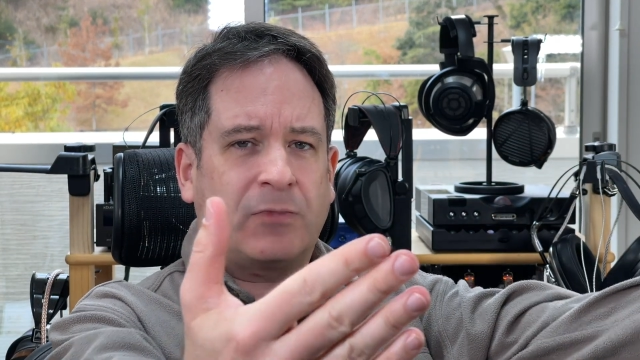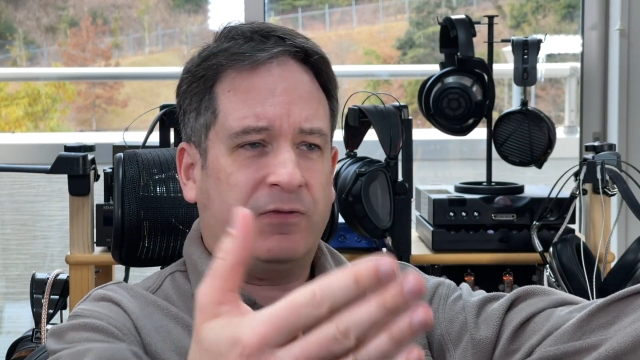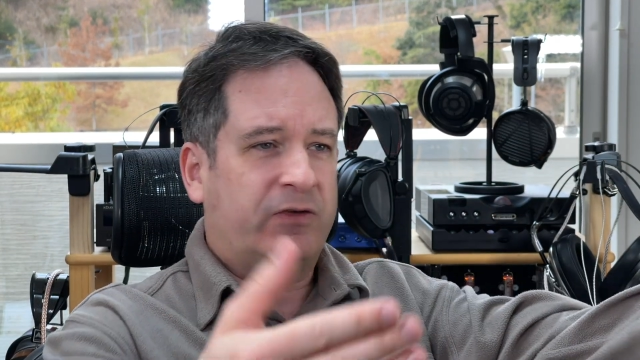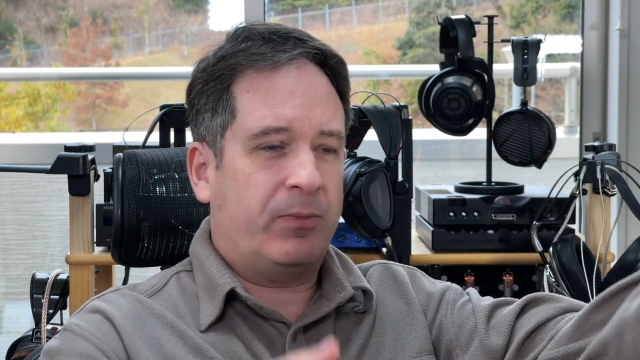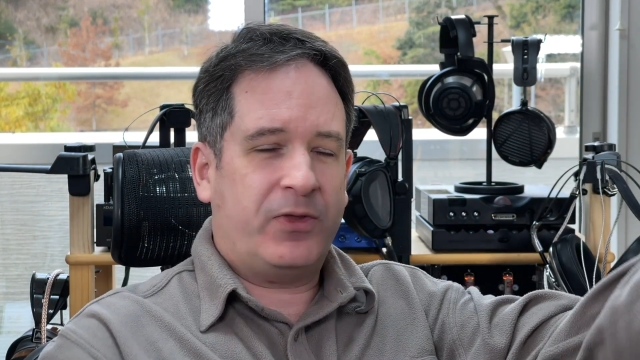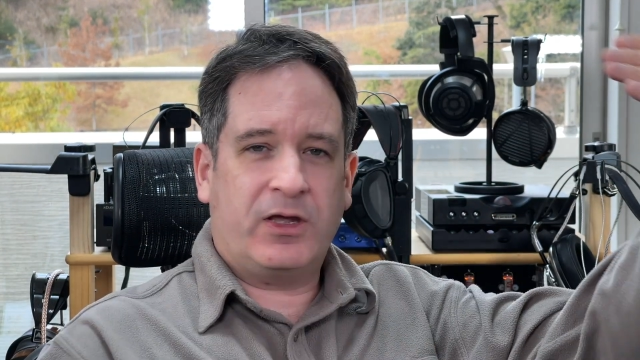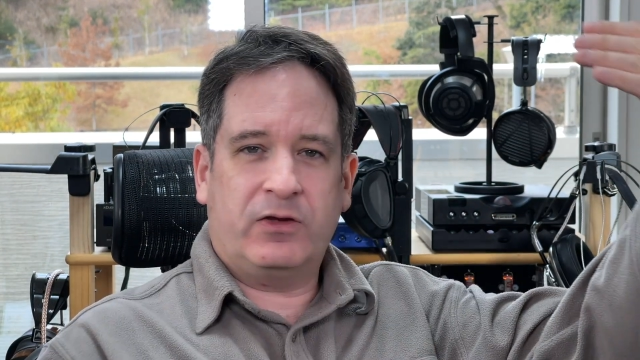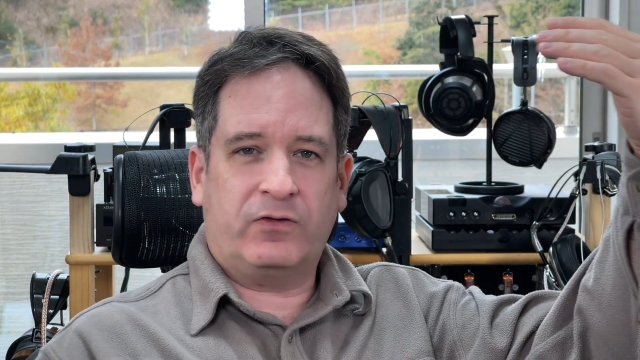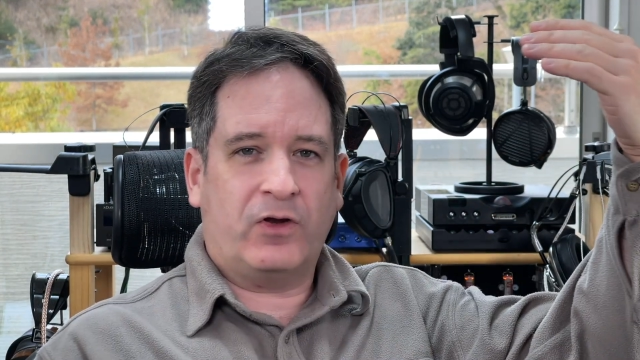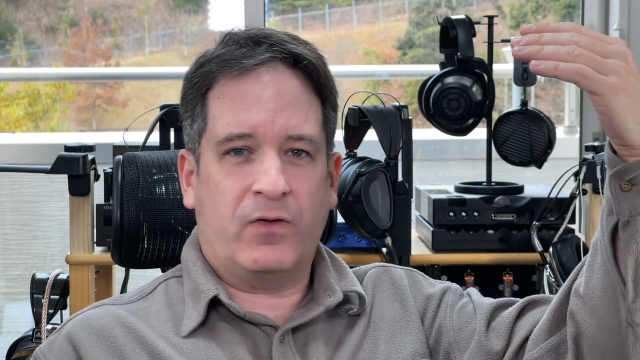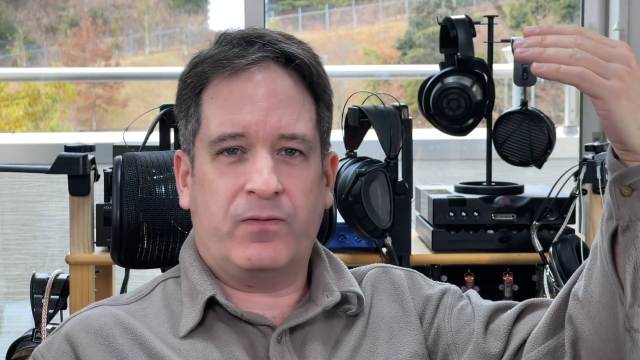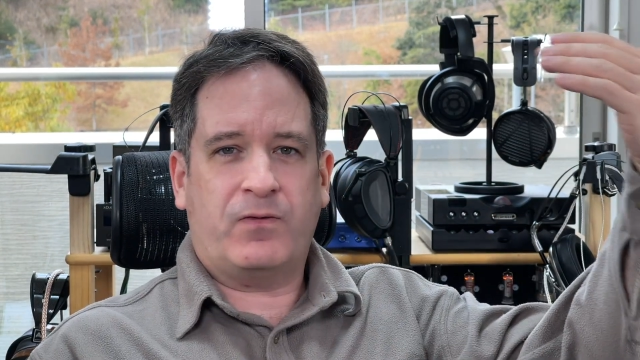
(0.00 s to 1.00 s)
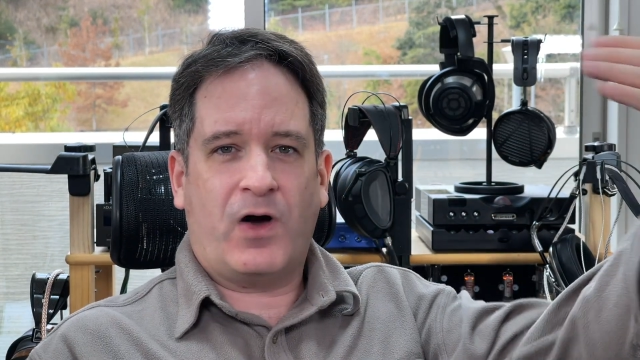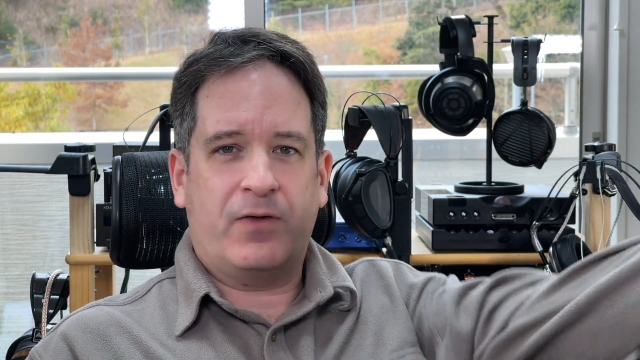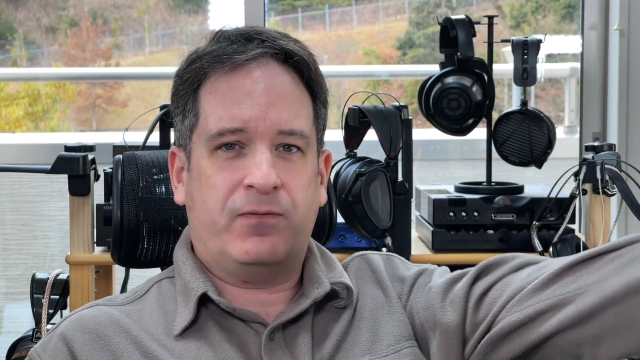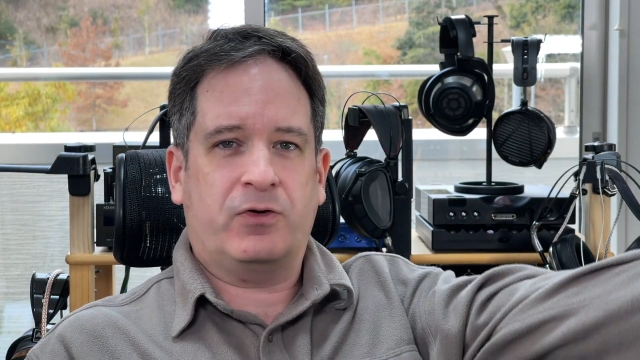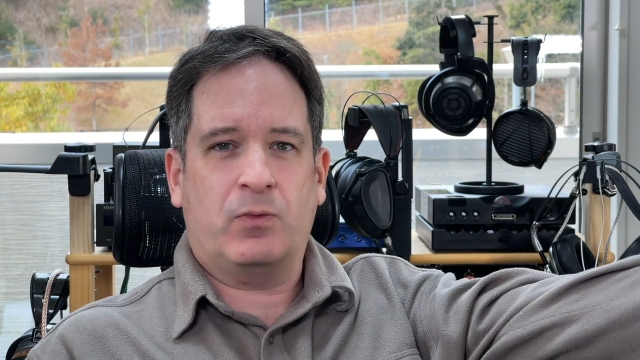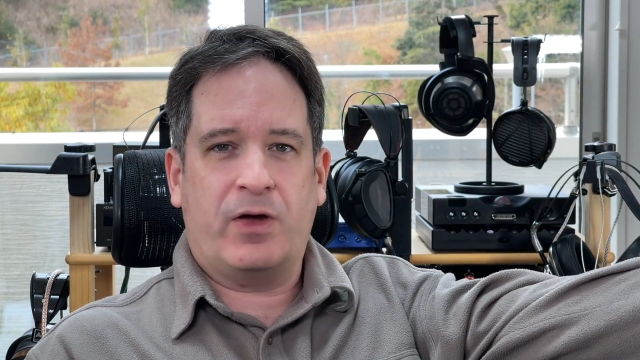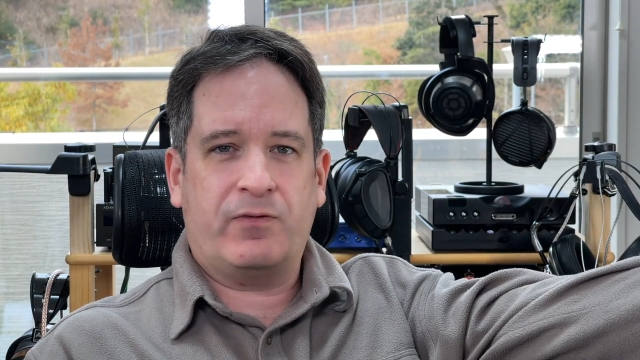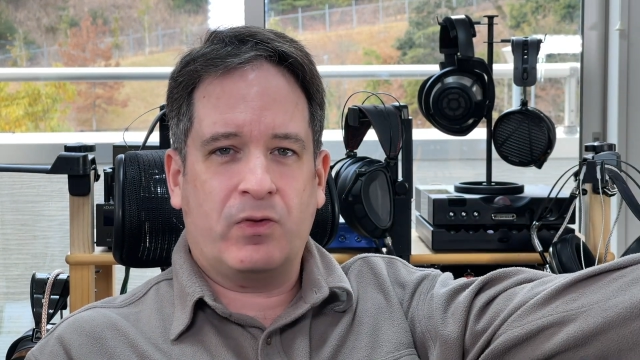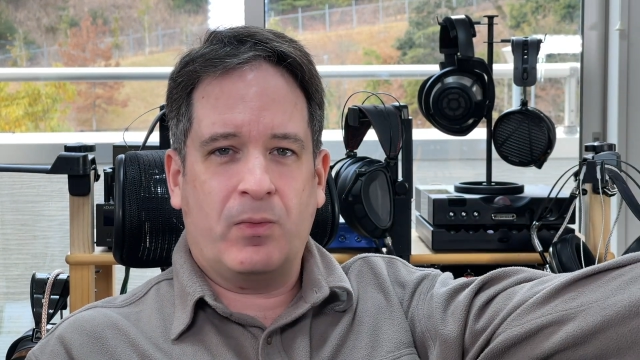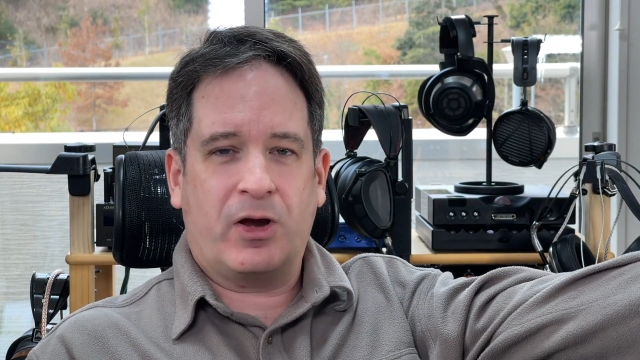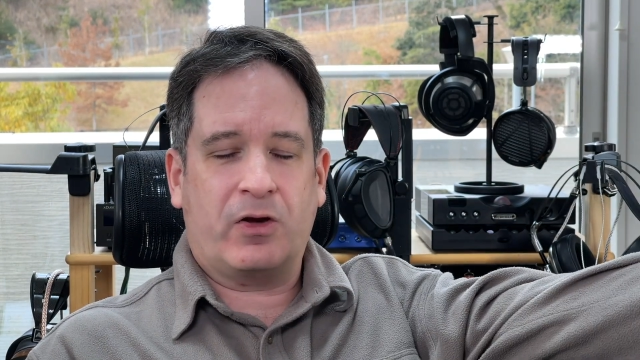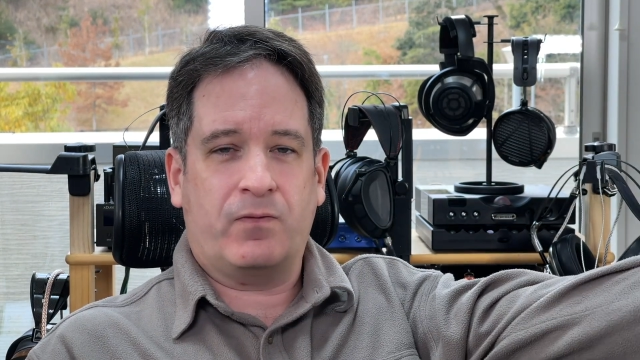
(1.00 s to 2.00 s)
If something is 5 foot away from
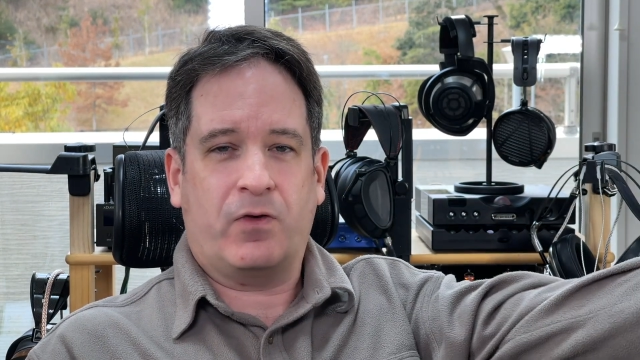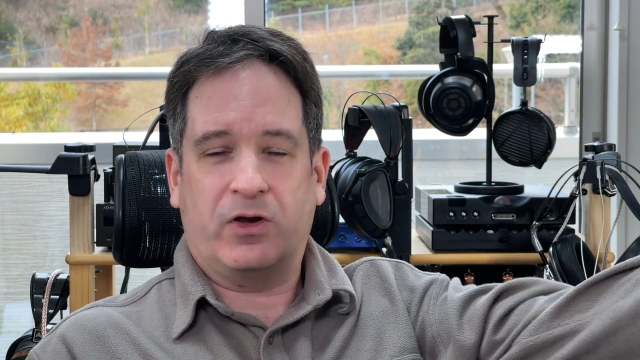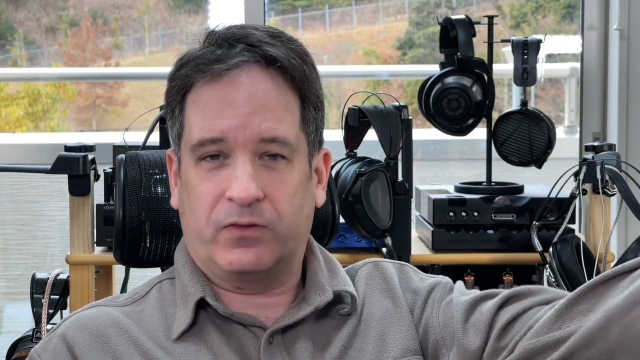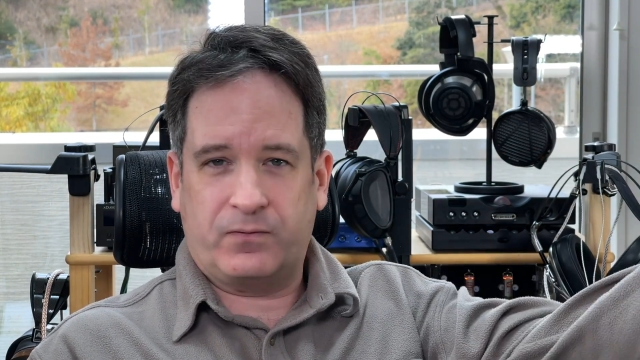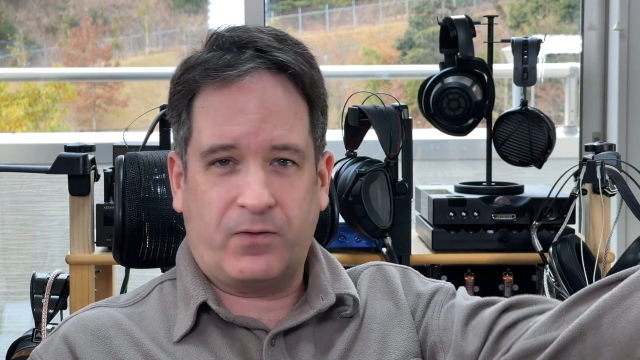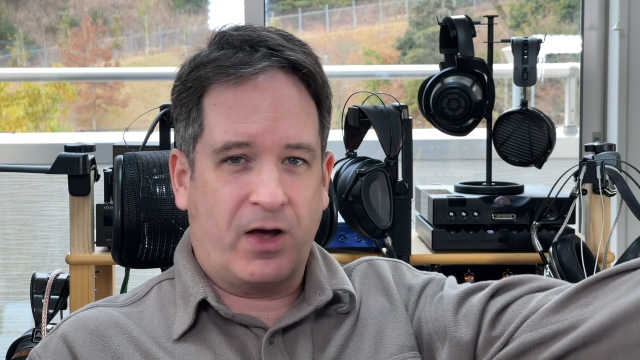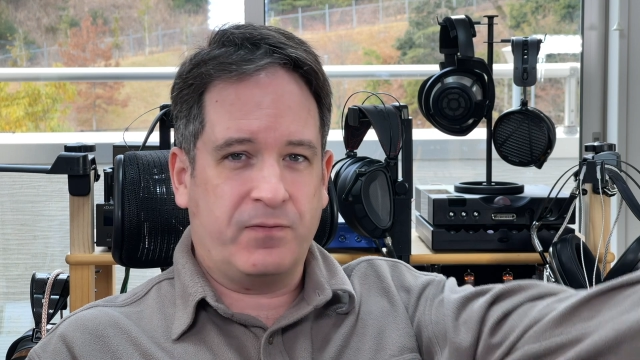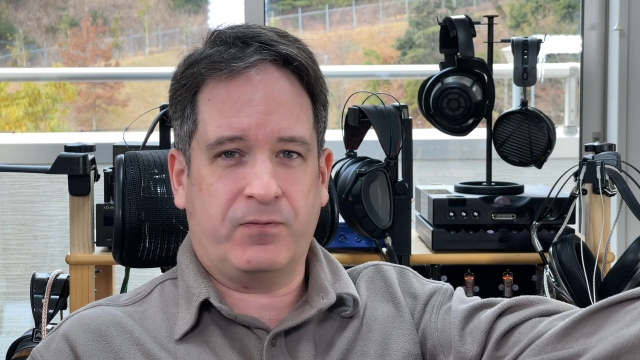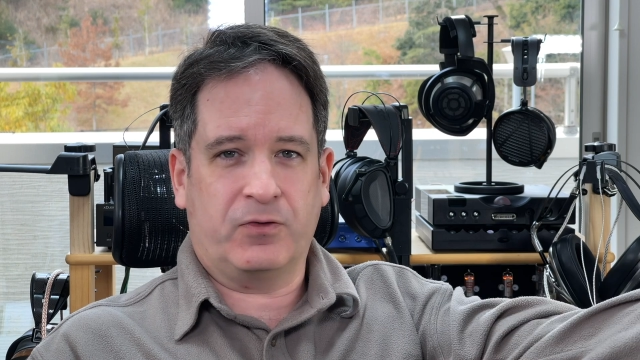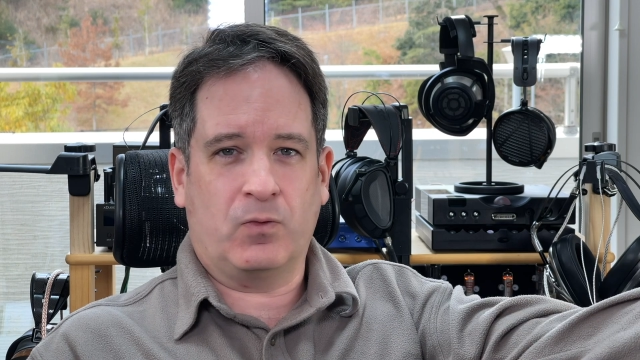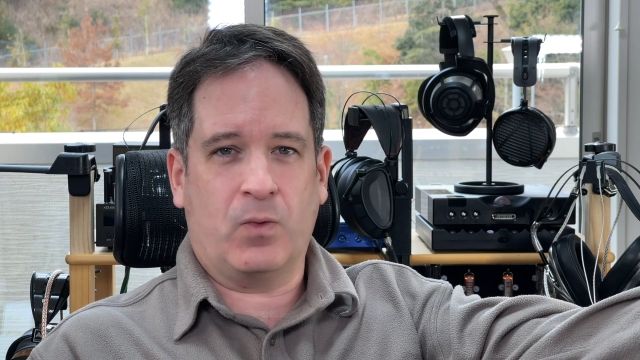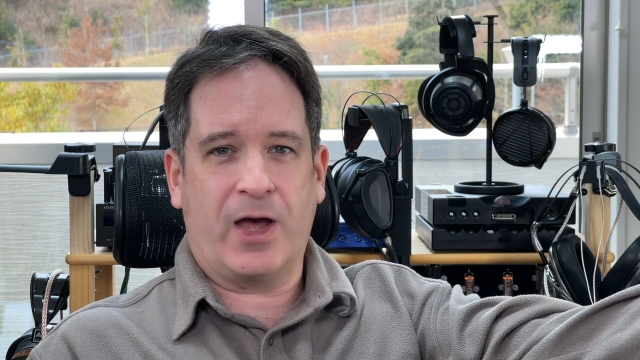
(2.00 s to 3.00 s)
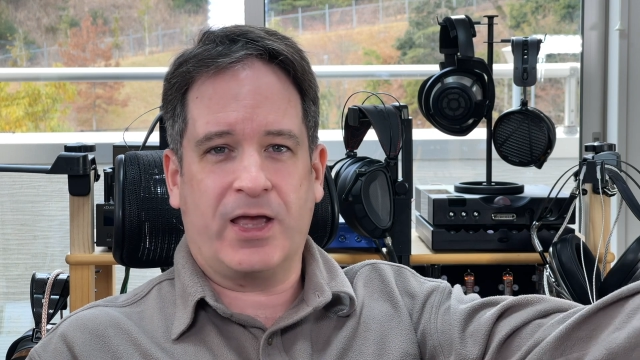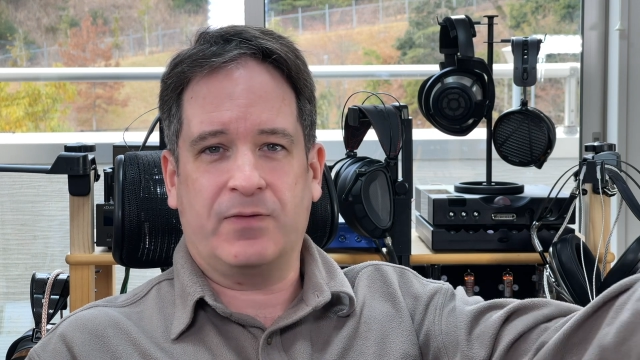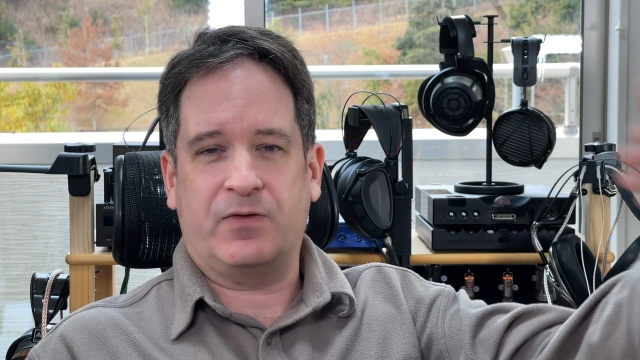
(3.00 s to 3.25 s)
the microphone, it's 5 foot away.